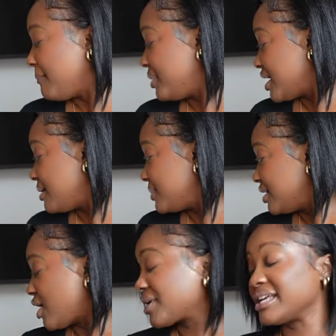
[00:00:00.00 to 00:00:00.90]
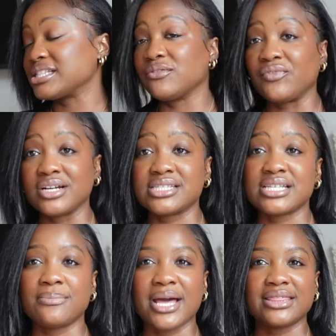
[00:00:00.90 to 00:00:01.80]
But, okay, so first
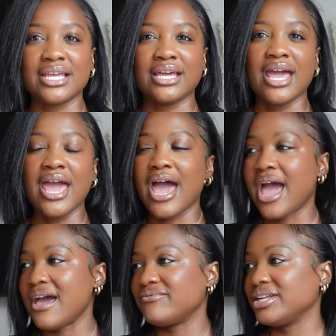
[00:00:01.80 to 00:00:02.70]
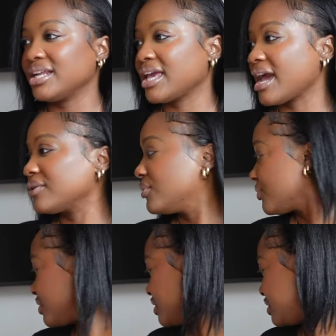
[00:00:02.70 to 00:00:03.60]
up, I think I have it in the
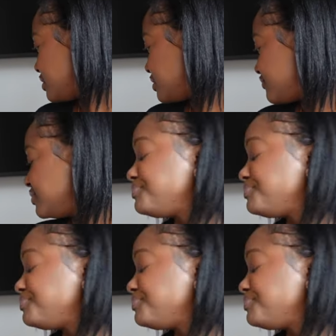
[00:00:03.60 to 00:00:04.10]
category of